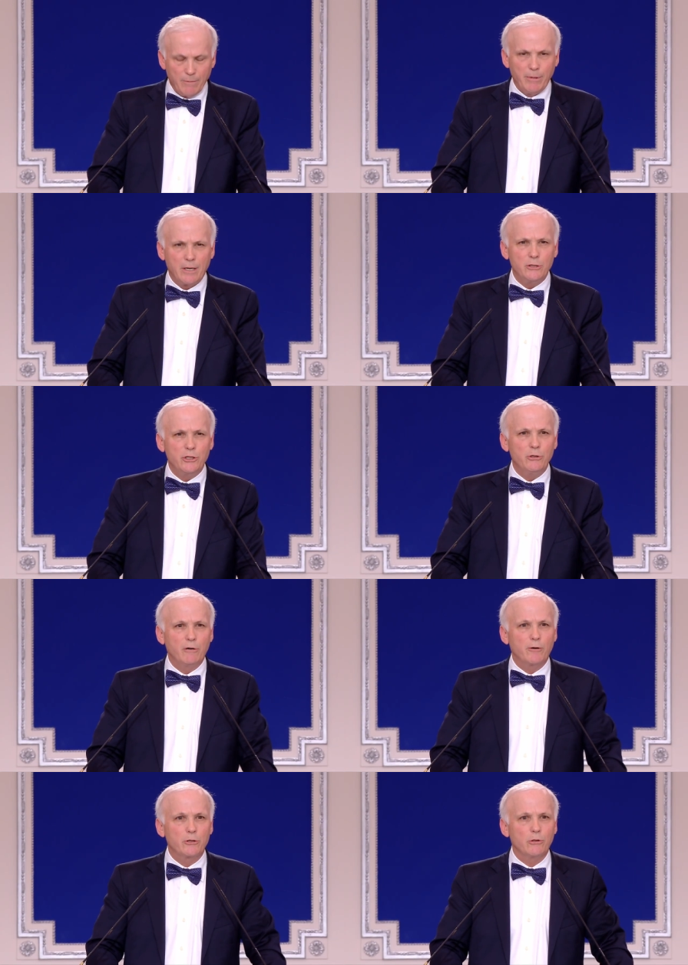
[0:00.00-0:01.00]
because
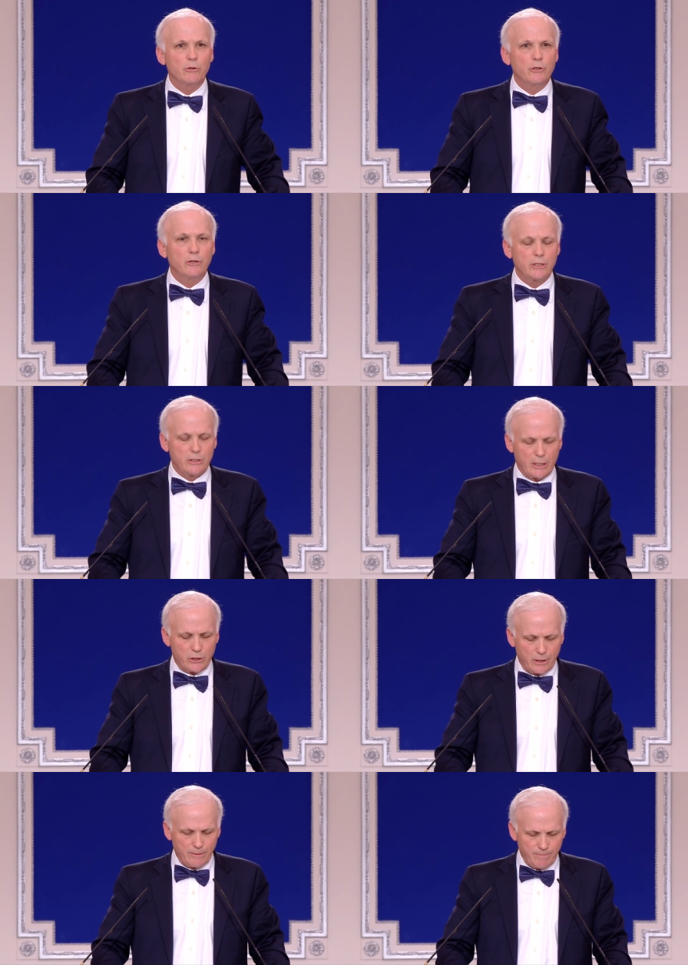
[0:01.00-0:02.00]
universal
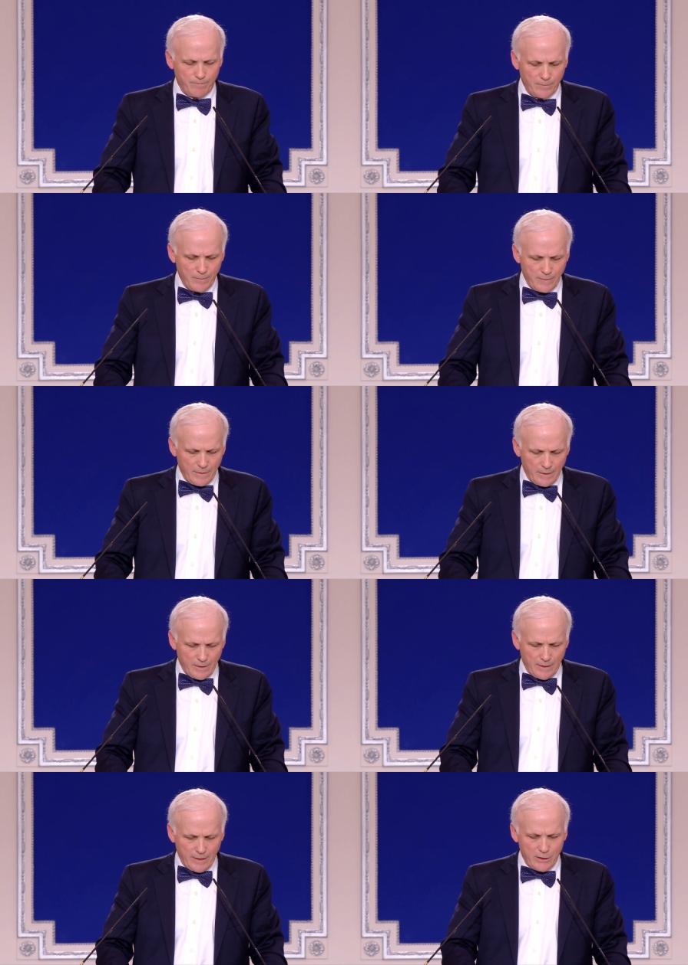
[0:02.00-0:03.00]
jurisdiction
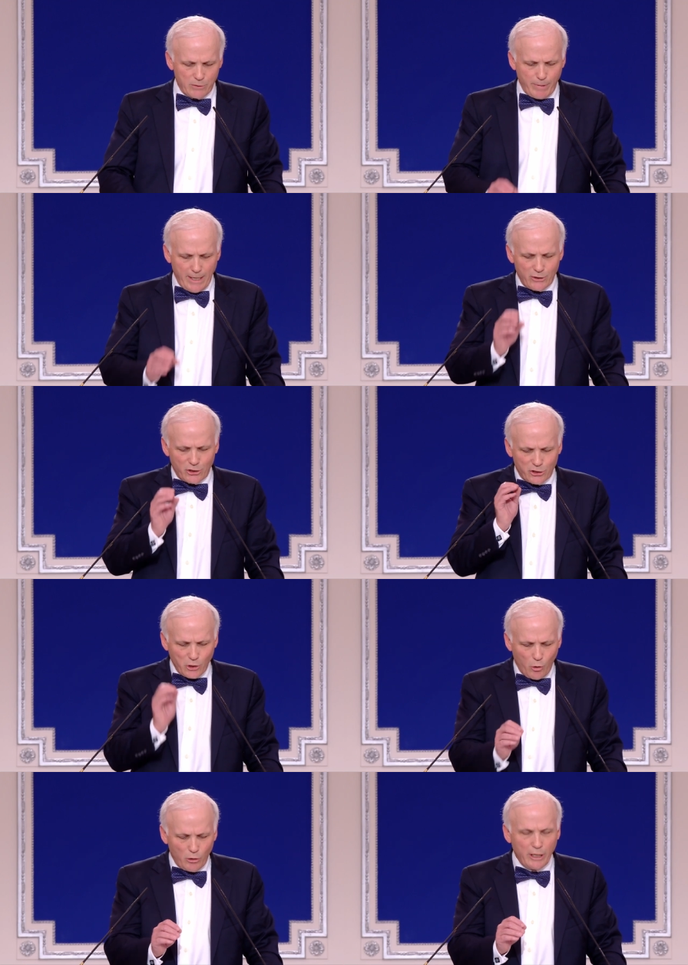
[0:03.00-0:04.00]
is based
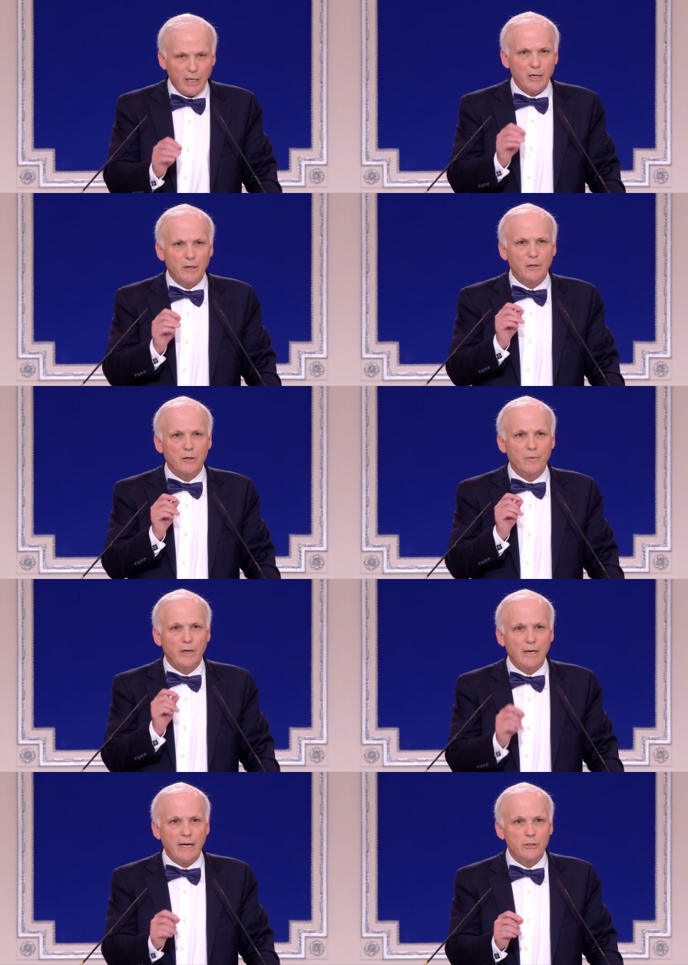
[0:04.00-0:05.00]
solely on the
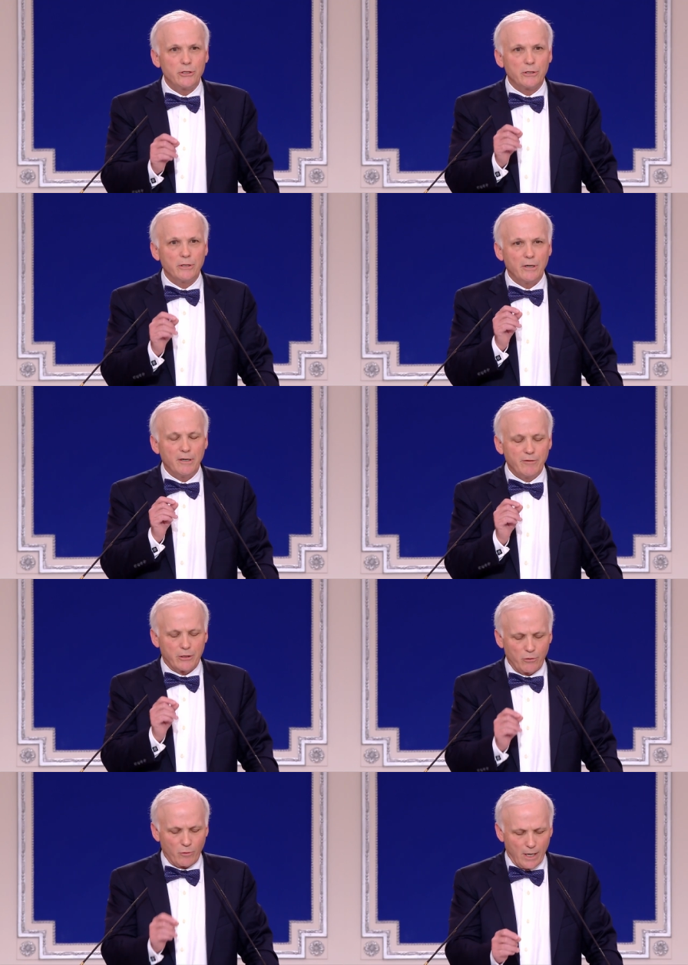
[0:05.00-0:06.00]
nature of the
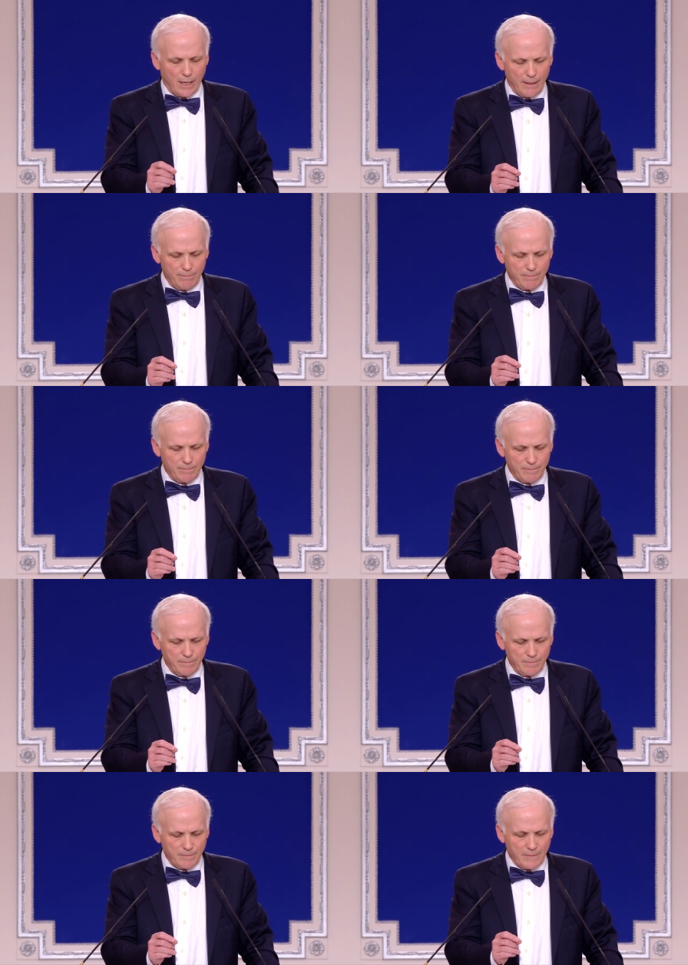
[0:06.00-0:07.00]
crime.
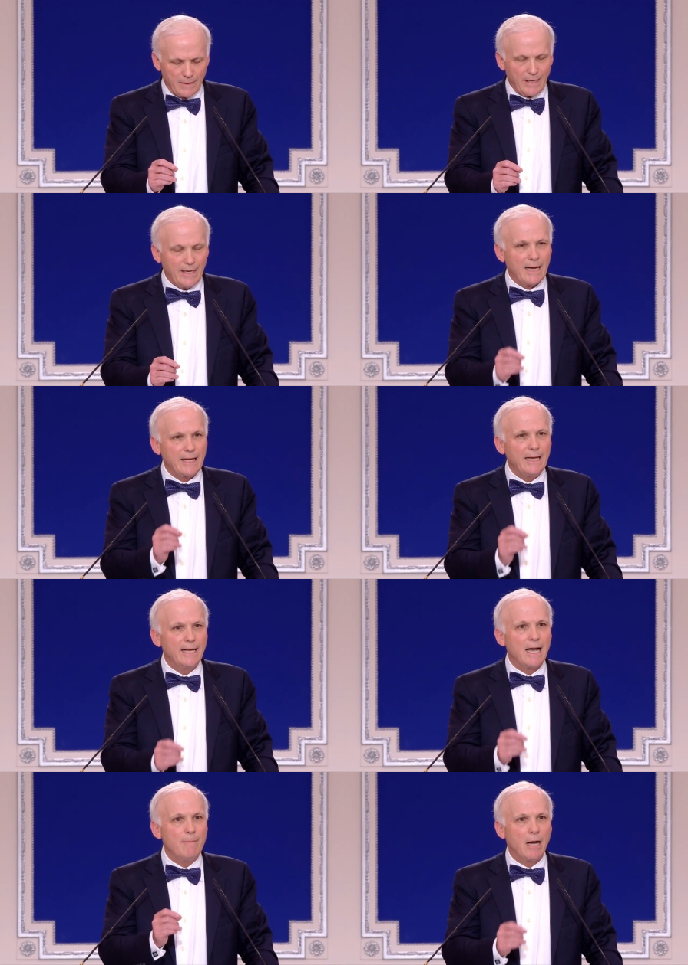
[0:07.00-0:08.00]
And
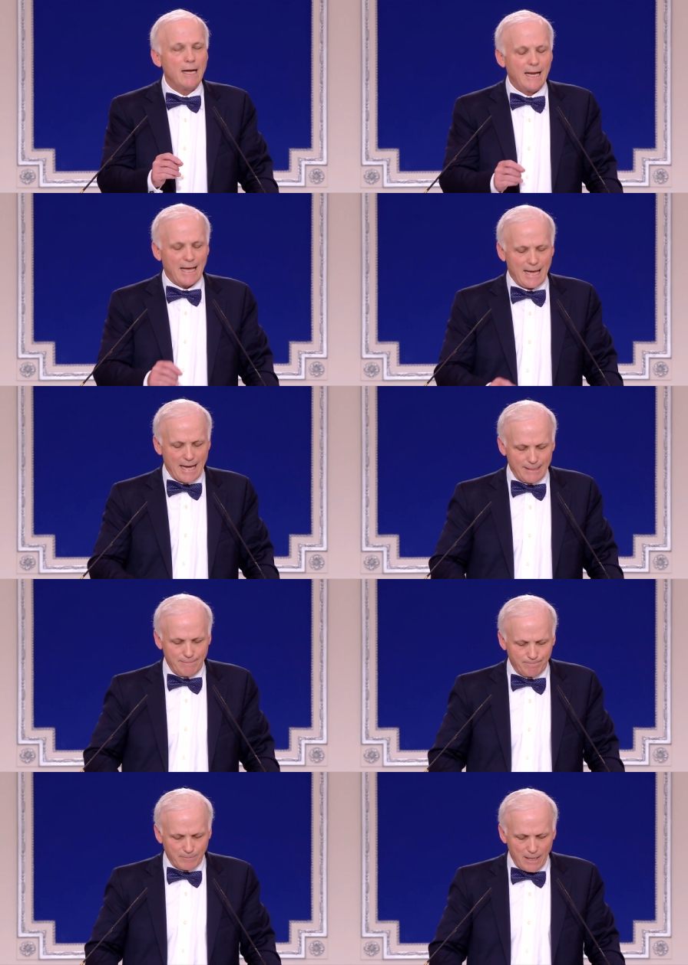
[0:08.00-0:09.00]
again, I might
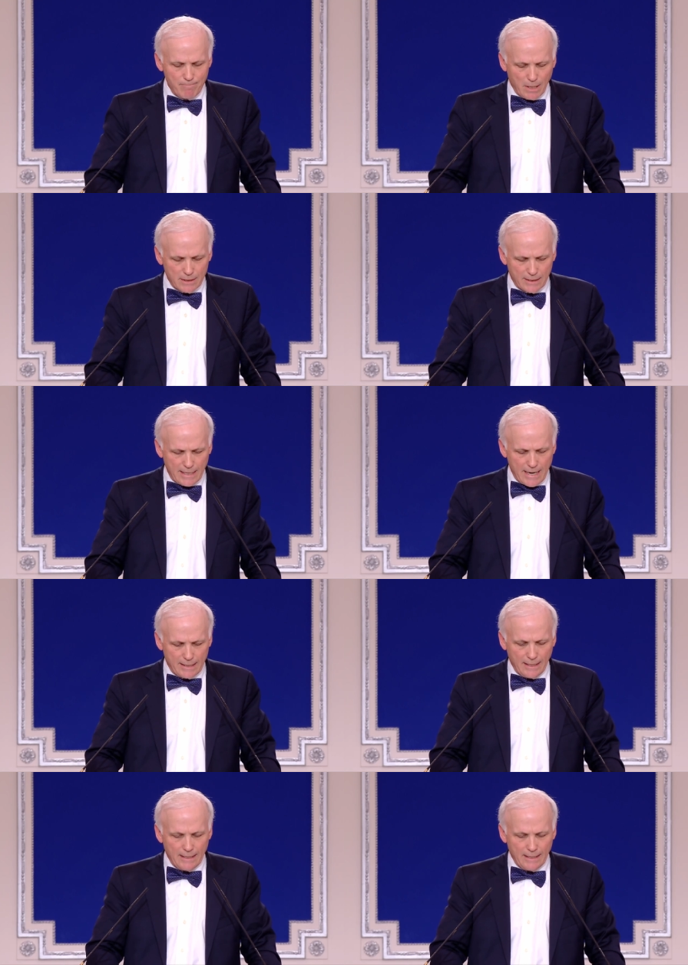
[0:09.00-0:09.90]
add and must add